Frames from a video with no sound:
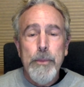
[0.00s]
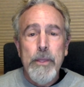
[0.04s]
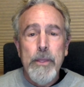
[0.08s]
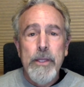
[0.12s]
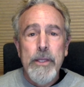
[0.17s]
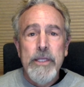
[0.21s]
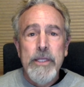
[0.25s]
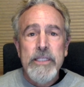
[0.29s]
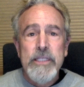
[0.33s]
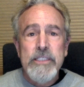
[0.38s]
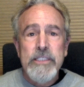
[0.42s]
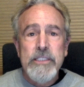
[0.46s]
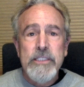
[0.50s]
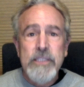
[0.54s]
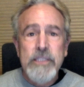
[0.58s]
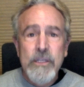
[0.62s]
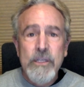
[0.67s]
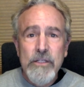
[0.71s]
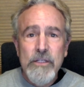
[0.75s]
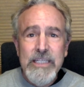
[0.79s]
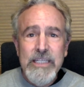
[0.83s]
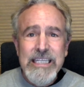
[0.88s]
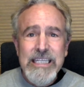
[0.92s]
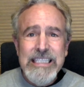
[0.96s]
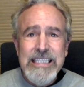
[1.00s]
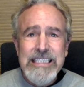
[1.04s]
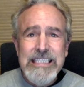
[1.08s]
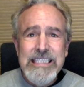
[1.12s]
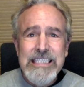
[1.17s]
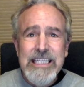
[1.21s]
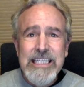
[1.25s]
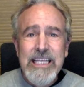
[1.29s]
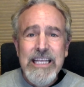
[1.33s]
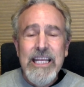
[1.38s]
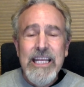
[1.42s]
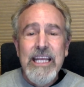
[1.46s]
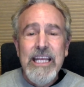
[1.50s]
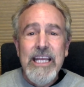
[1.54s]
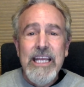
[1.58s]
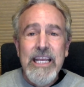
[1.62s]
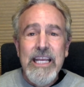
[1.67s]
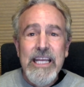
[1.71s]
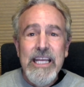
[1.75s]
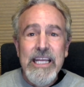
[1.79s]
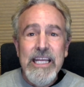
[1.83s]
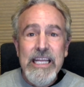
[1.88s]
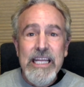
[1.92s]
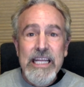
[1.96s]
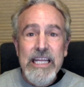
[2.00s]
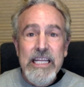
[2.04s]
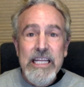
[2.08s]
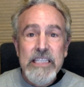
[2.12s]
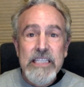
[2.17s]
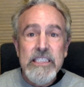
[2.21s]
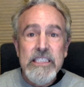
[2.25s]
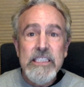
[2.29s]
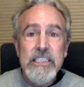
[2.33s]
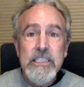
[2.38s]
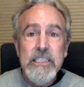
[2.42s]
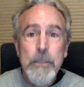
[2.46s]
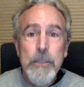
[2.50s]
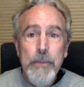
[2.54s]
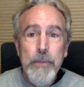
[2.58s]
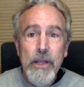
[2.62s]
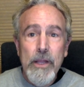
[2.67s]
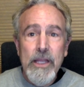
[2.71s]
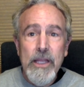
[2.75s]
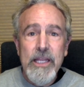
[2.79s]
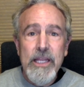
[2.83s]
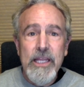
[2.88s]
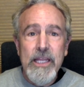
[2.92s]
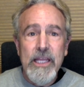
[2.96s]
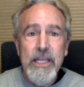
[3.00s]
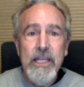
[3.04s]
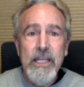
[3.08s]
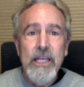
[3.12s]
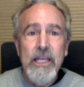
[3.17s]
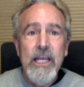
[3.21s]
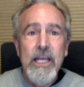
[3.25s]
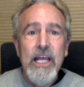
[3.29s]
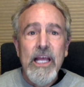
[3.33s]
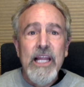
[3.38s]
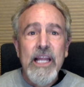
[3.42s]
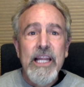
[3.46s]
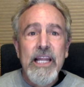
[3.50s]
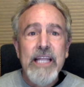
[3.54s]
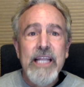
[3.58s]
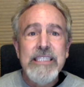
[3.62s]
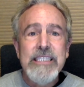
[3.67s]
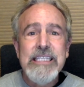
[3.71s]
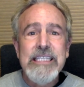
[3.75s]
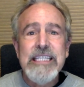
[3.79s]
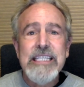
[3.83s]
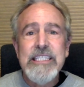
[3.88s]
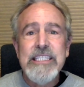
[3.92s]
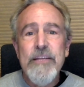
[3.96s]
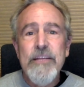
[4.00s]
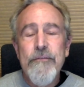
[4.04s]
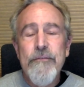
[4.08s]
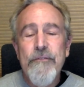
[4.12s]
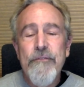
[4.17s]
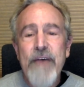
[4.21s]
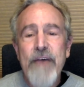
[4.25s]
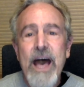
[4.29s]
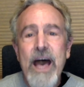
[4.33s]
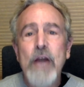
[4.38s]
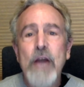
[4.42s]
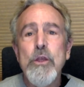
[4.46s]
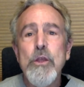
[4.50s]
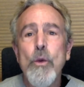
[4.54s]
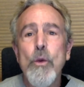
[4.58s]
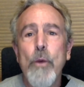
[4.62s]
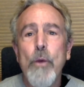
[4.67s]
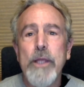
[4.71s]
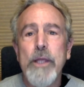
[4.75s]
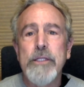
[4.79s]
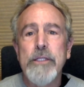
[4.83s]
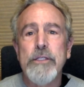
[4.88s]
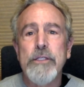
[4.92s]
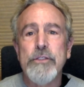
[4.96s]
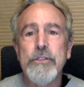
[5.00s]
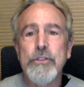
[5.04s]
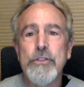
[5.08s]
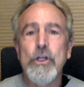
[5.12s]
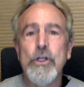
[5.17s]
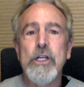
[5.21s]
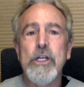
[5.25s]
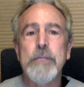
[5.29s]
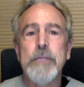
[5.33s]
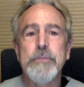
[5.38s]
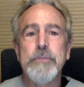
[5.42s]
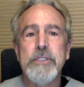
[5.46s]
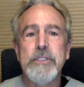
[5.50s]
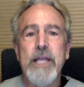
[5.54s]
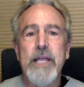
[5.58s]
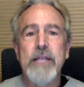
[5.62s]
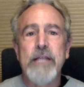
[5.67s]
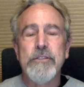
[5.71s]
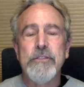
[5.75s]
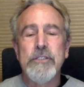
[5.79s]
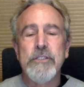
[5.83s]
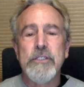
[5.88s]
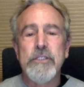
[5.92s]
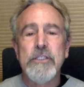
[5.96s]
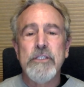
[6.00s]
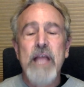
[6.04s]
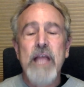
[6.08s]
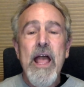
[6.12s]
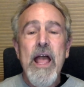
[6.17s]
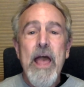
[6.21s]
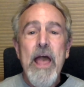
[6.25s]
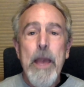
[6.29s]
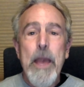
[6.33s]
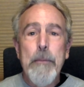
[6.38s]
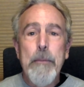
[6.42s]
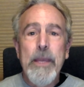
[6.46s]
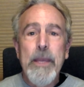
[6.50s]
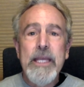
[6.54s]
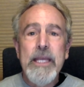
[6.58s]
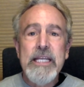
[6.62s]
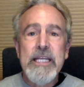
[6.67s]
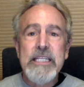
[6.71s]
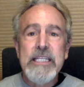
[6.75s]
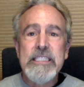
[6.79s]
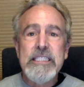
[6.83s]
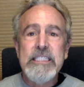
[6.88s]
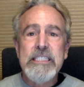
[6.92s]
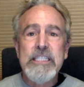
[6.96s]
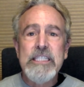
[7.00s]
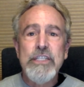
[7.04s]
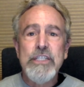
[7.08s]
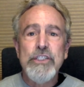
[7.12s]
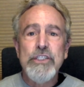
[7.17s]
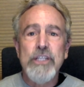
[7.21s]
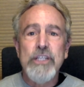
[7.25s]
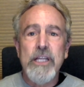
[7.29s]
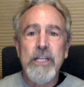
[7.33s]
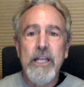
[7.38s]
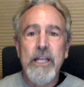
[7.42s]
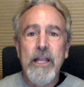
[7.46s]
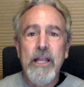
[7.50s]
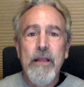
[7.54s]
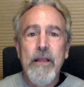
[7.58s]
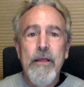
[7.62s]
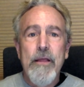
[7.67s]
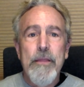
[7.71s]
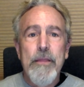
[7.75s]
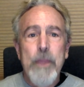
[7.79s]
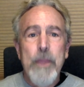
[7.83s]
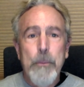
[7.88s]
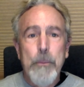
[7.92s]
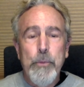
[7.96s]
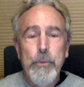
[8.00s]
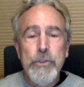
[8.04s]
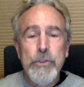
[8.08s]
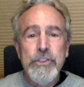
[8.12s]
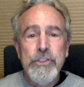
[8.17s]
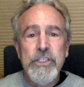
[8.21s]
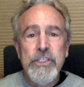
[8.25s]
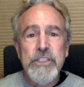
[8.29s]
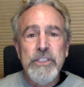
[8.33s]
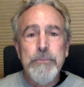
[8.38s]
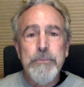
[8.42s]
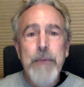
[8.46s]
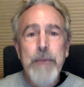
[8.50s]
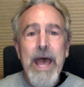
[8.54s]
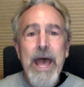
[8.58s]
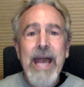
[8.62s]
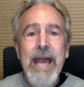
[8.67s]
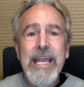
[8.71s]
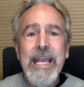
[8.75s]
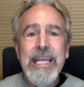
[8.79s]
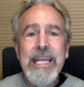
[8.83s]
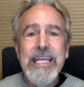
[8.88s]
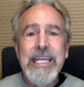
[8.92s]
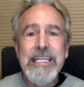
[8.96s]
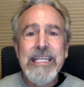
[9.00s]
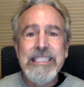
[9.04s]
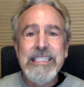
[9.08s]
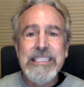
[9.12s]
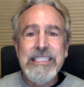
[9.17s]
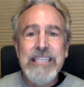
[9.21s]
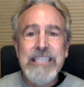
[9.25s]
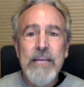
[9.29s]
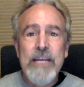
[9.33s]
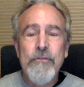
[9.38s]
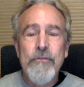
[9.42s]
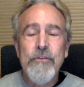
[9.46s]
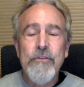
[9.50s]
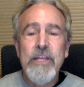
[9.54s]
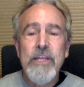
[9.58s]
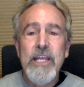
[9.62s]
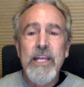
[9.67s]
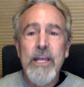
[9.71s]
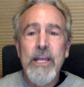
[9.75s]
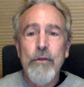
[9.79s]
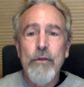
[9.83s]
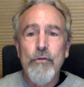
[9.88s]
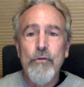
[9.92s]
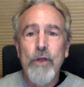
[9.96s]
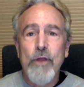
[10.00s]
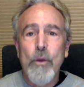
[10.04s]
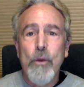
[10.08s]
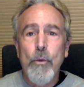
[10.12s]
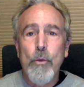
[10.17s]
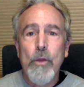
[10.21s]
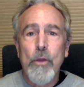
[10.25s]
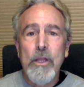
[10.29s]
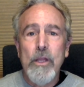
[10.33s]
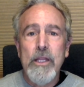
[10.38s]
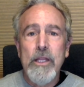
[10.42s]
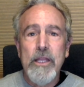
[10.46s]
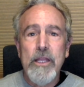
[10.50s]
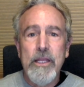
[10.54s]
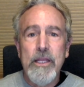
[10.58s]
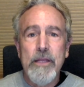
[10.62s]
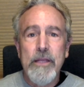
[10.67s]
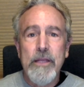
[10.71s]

Stillness in instability lets us evaluate the circumstances and make a decision that puts us back in safety and tranquility.